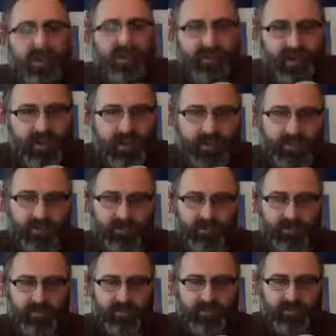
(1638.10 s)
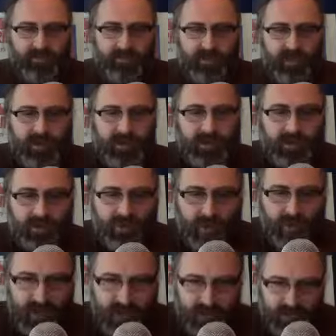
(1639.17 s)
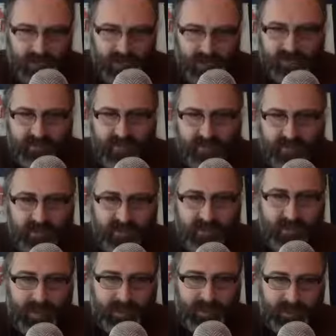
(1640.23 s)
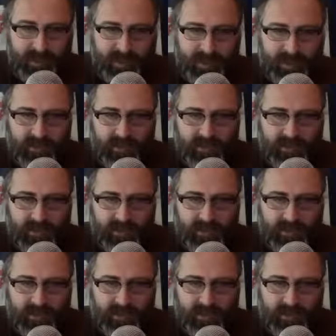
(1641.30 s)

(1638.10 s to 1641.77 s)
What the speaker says: listening. You need to try doing that instead of just speaking.